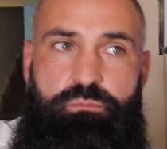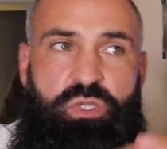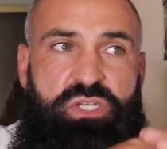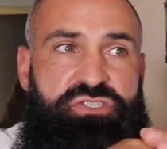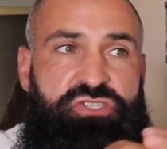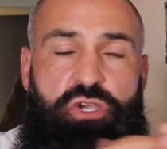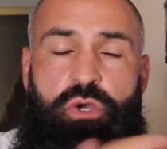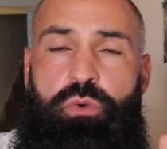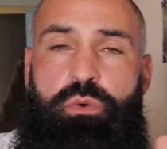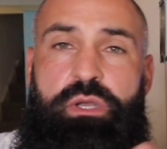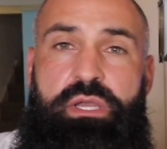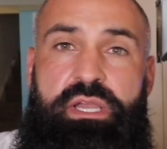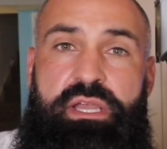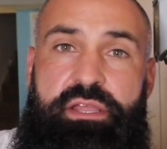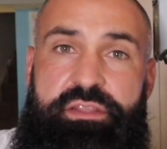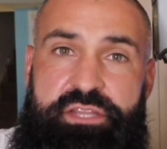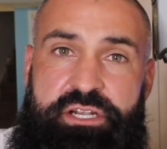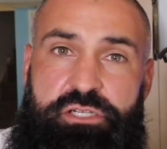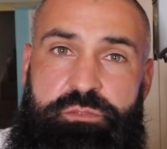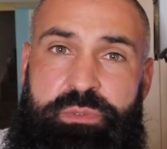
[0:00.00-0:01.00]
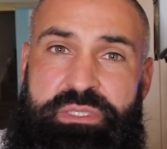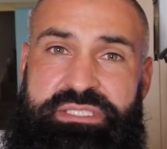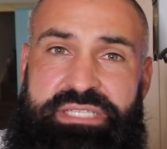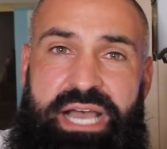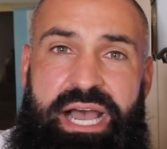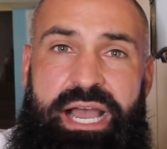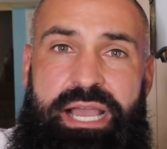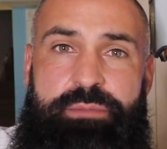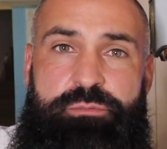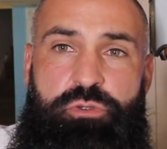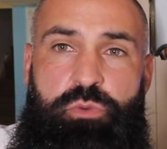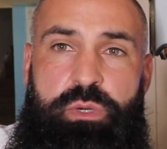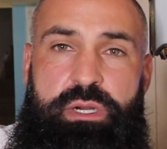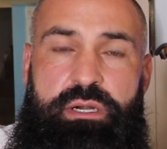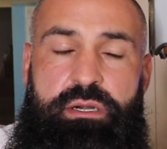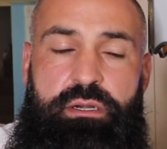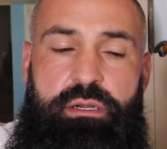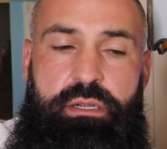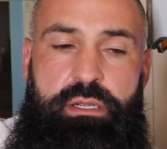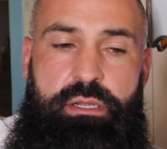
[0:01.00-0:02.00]
So there's been times
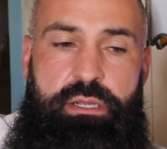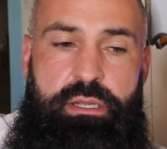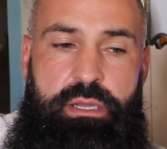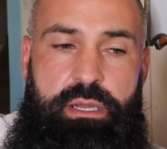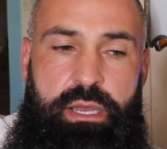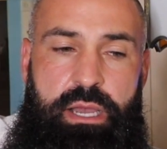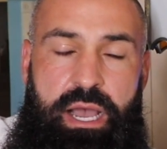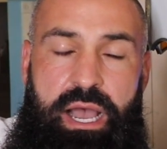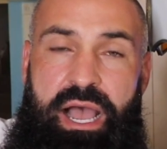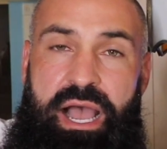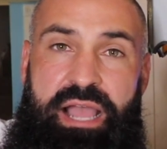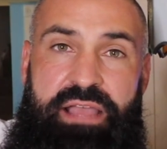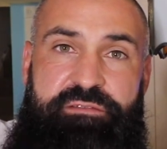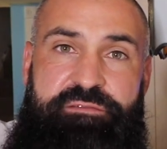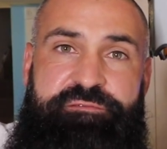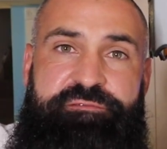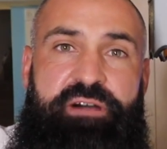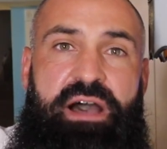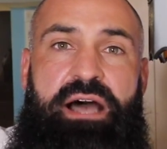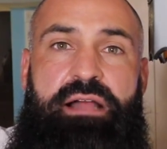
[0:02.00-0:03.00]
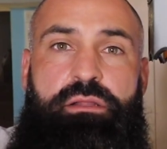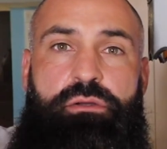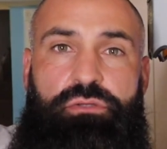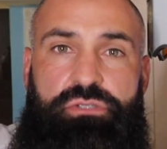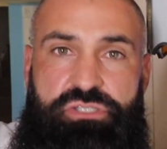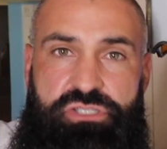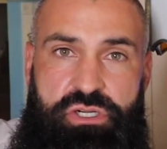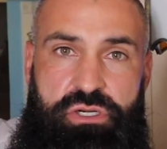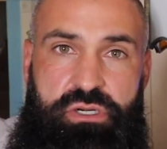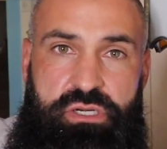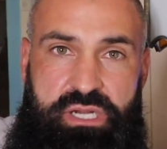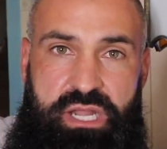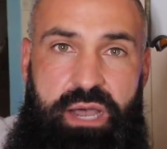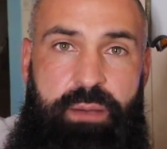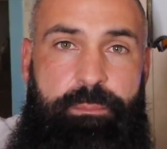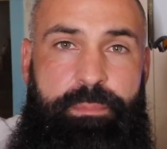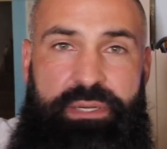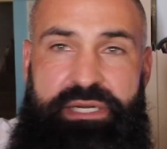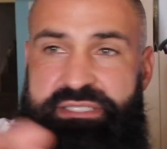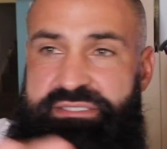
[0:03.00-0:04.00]
where I have followed certain
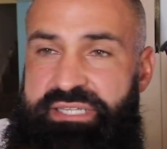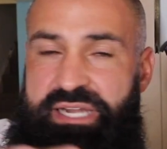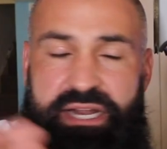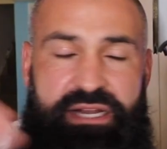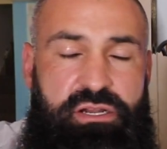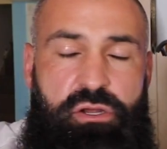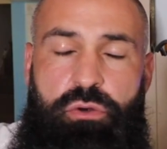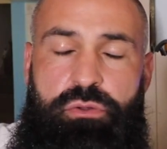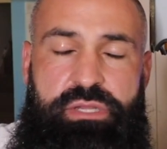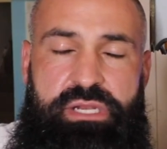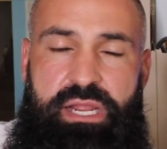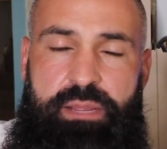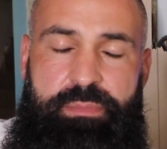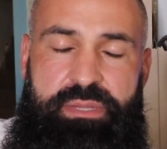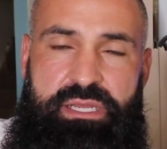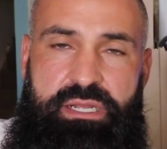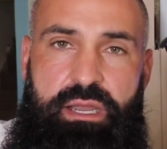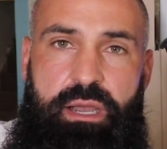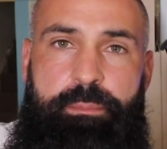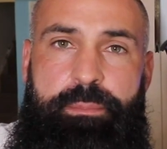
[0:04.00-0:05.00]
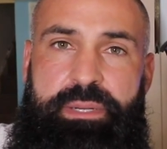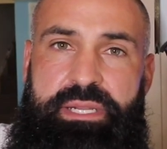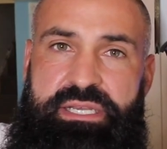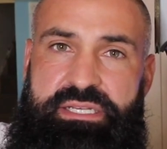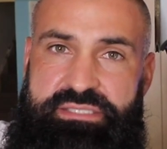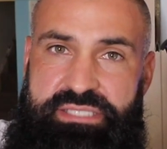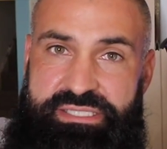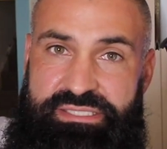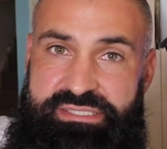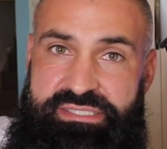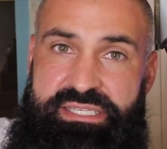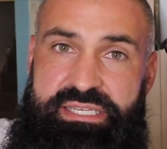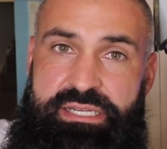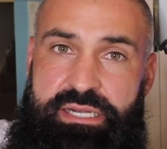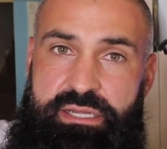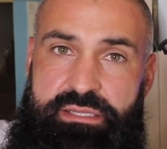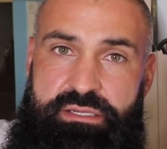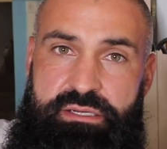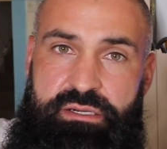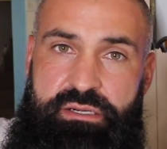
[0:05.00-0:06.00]
companies and I know the name of the company because I see it
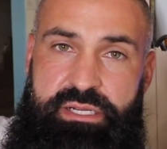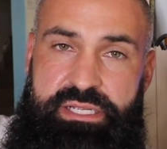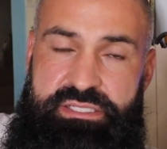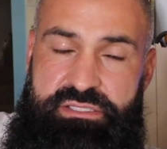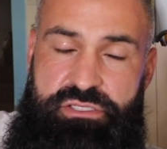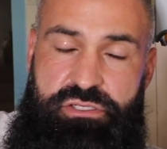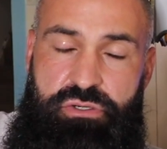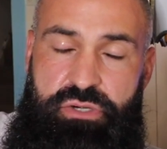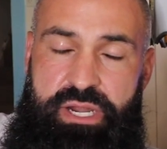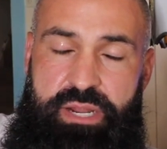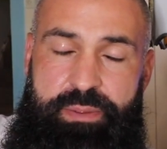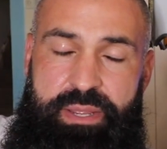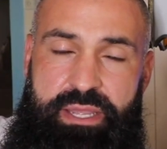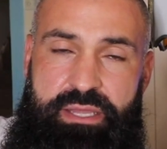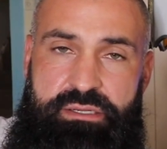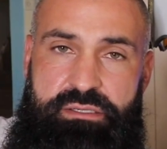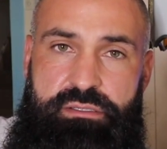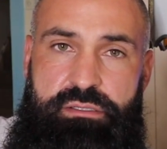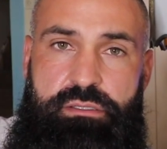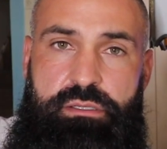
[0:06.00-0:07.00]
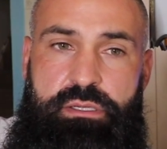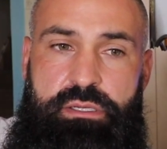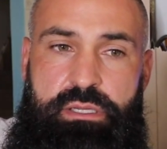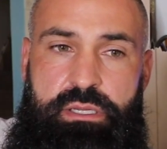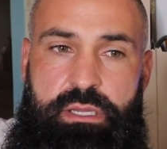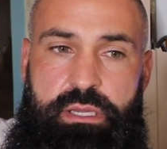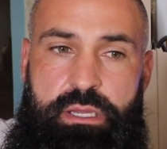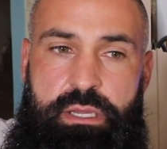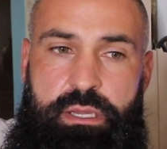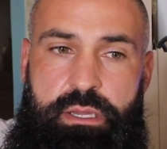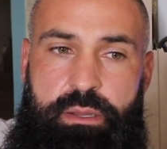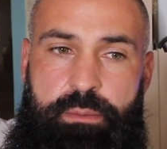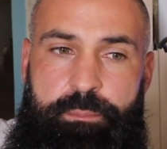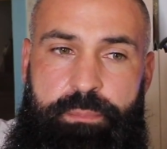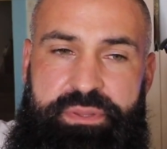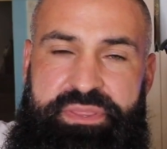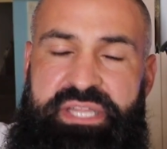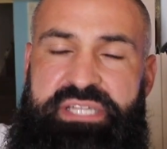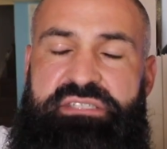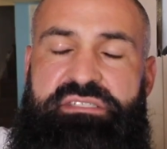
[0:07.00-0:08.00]
on their Instagram handle,
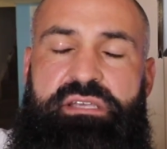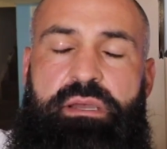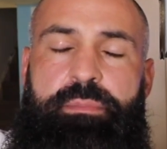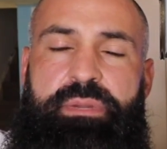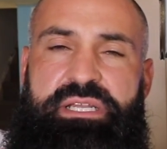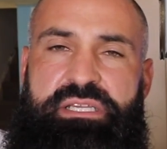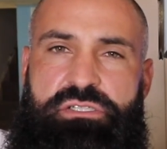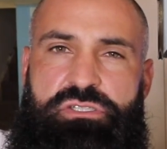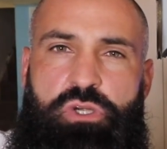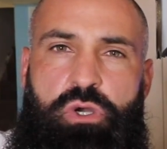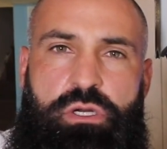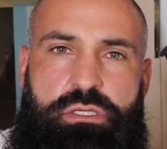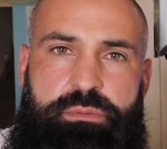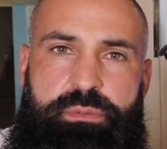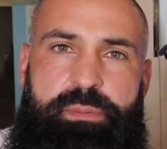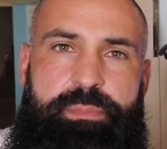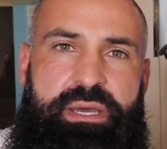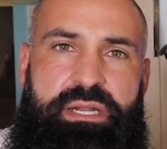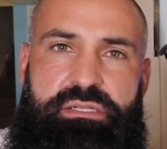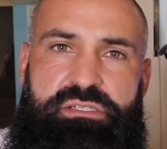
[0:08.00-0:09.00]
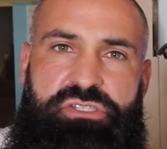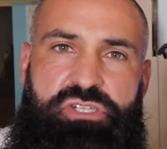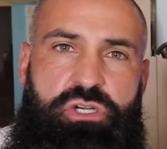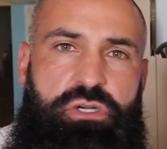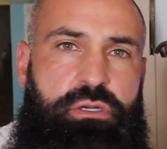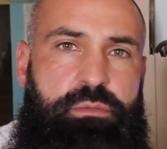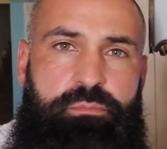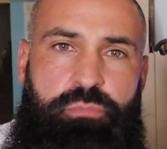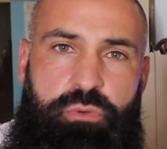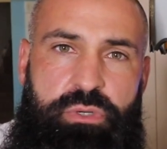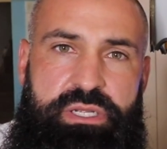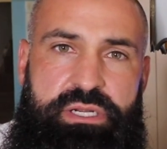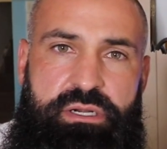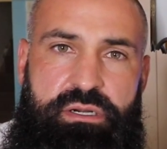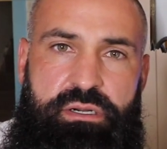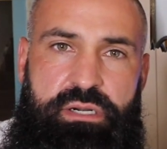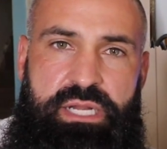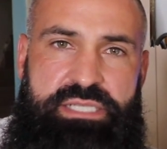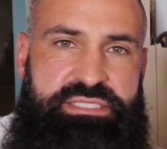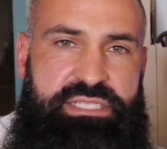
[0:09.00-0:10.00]
but then somebody has talked to me about a certain
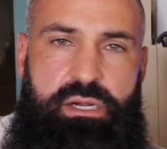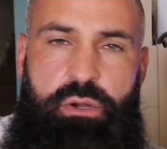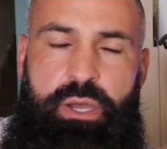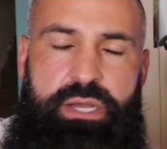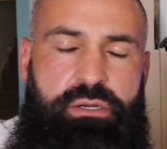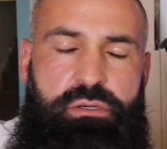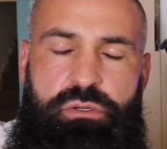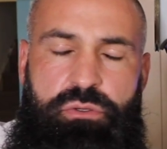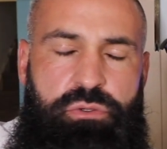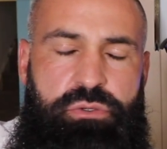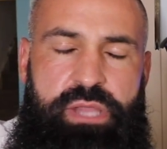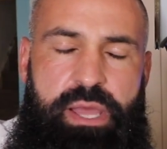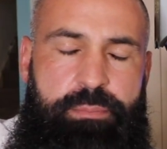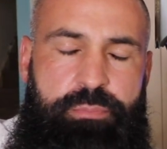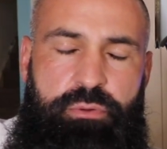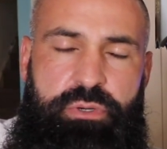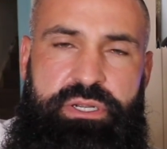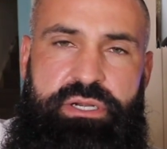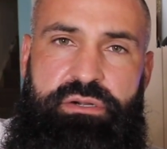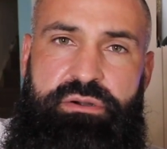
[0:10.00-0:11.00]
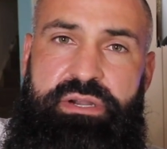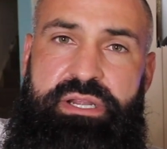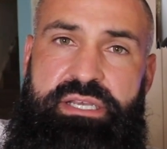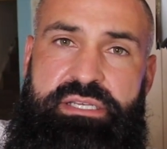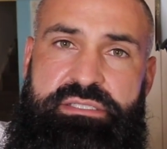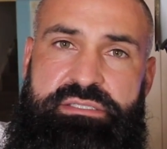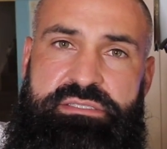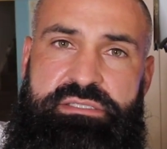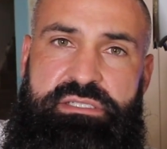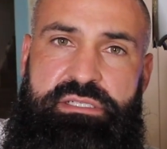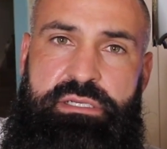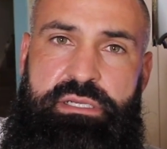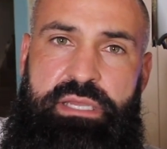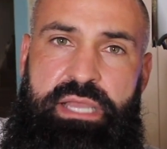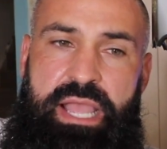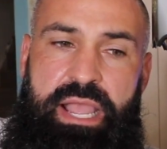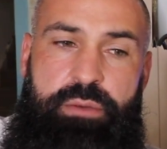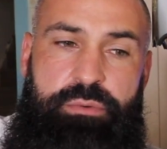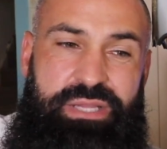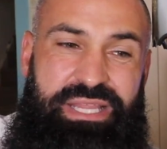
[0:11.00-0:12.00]
breeder and I said, oh, I don't know who that breeder is.
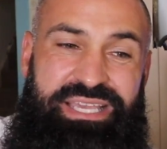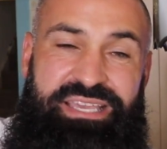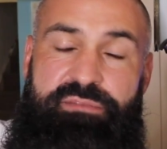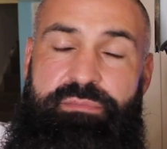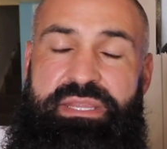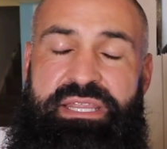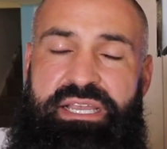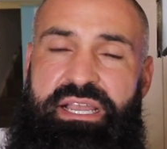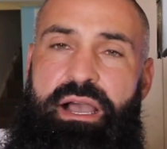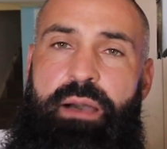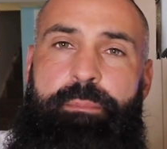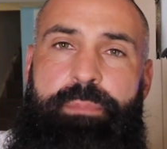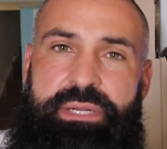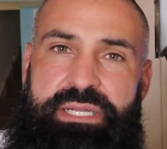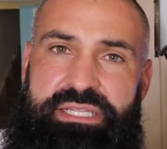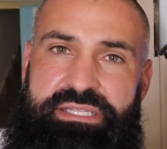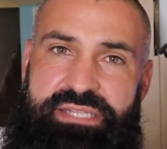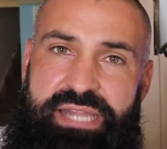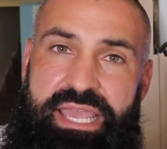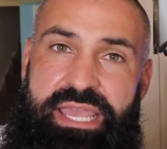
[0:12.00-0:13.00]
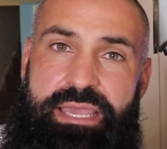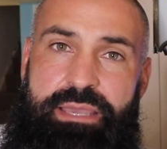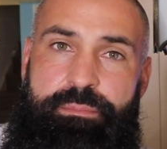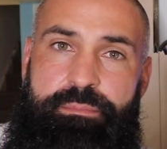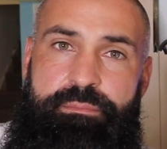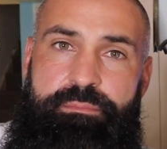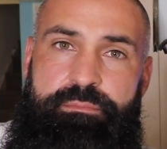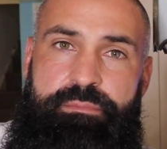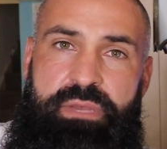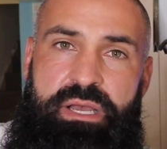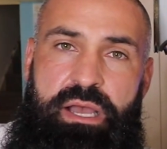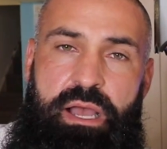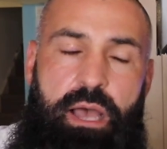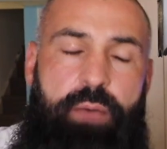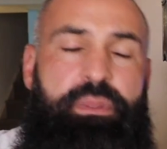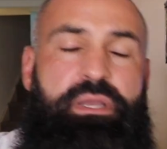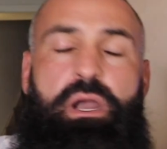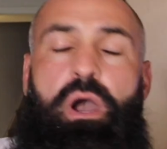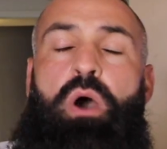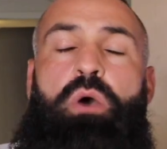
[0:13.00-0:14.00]
And when they give me the company name,
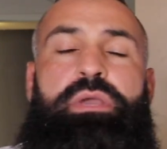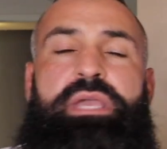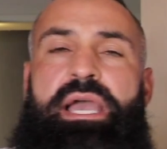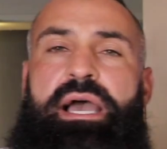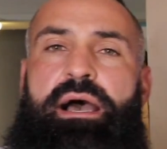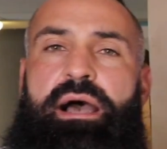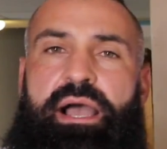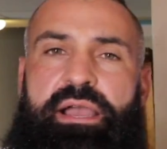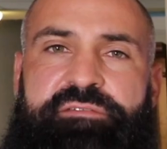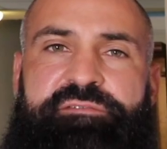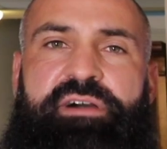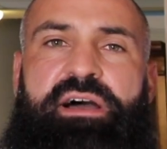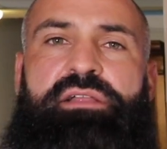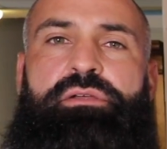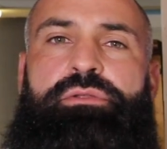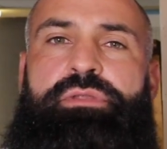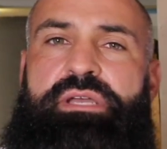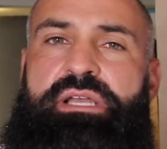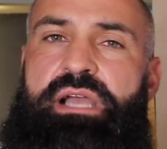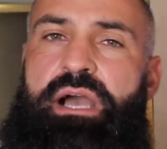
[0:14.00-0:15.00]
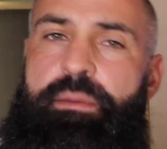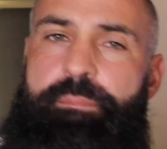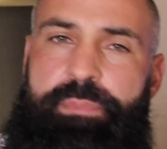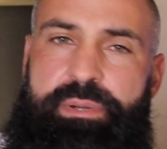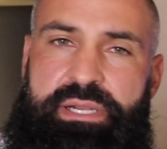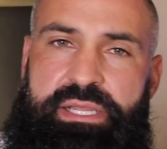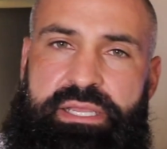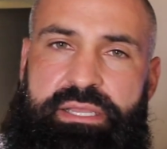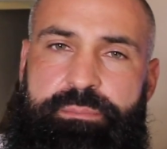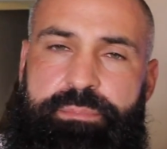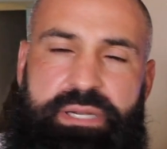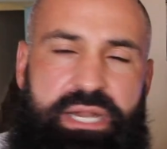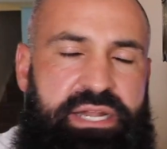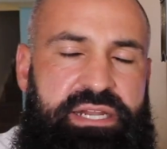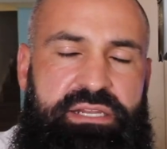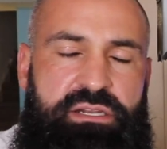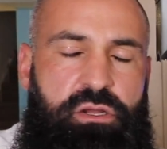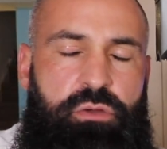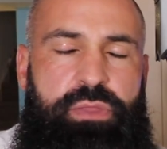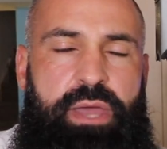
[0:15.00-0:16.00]
I'm like, oh yeah, follow the company, but I
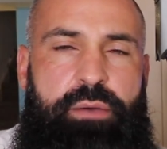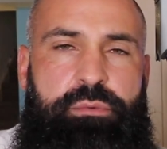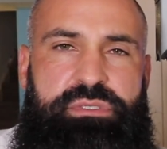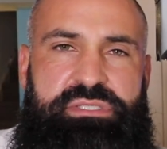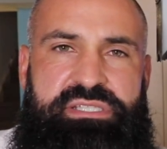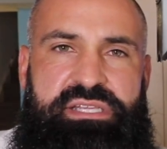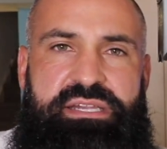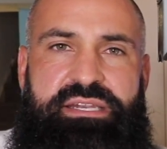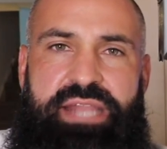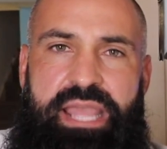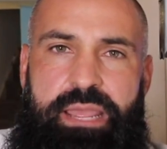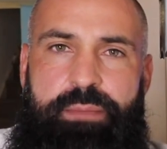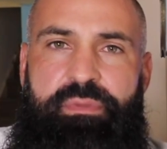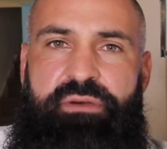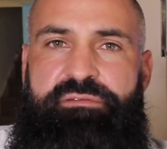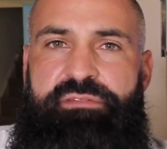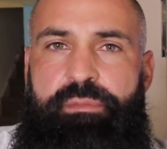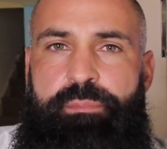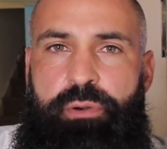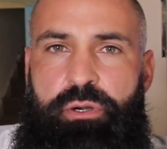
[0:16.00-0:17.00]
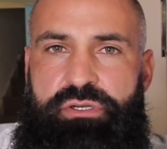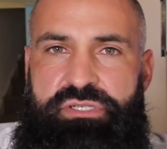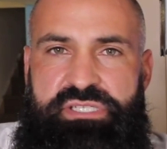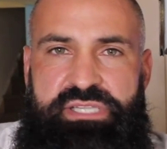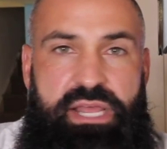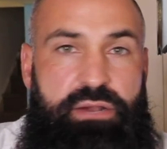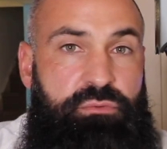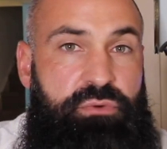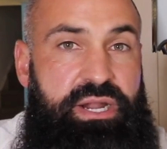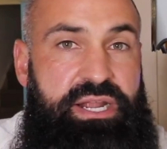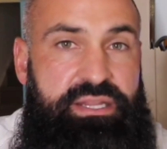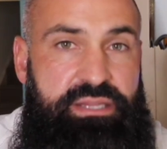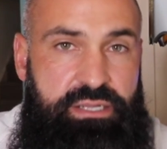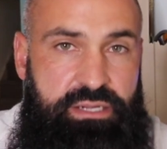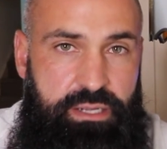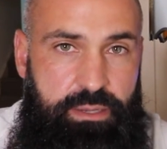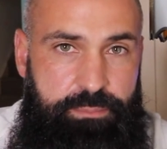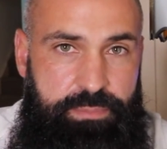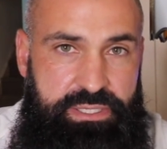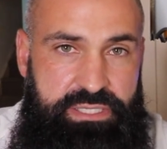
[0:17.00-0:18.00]
didn't know that was the name of the person that ran the
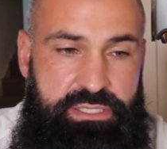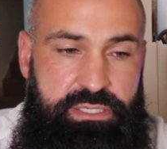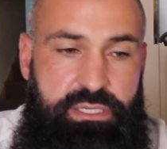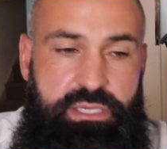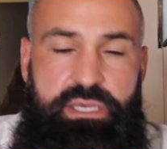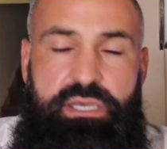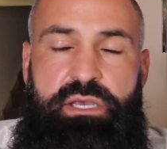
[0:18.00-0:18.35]
company.